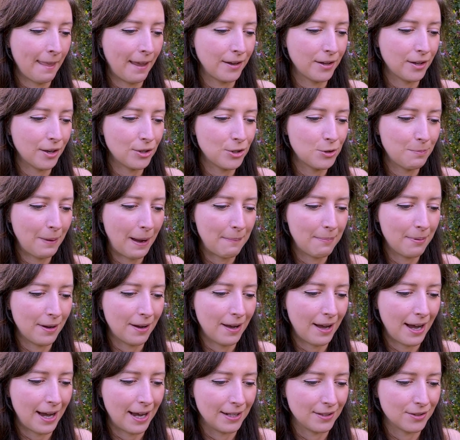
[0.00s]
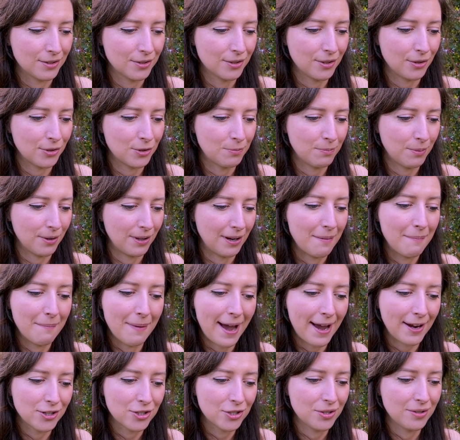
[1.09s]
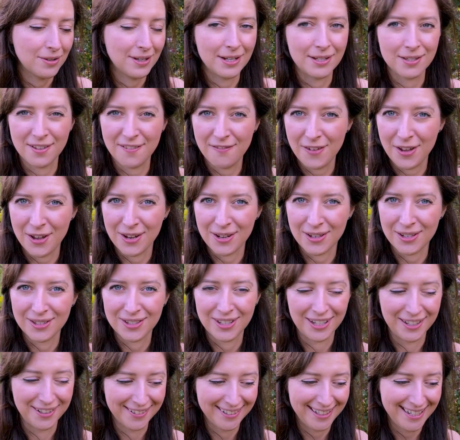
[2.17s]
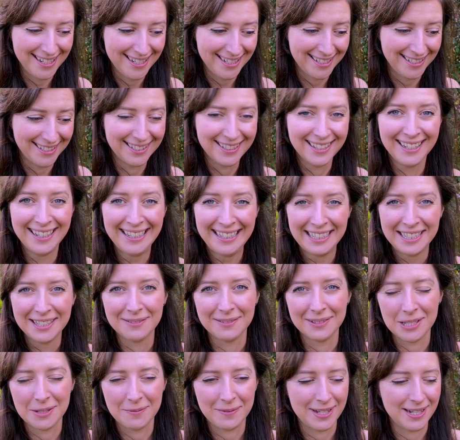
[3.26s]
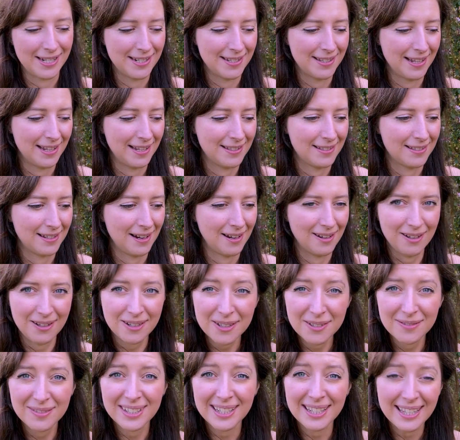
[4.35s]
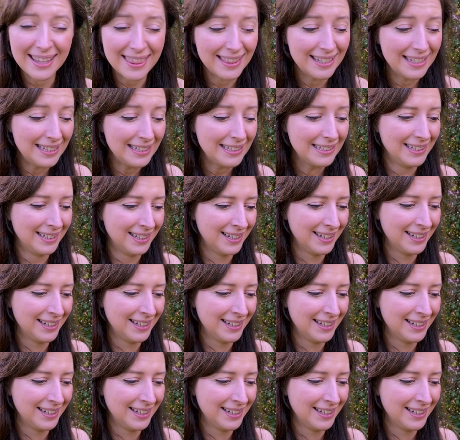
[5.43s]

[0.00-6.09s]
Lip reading: Ghost pepper and Scotch bonnet mash is the first ingredient, which means there's a lot of it in there.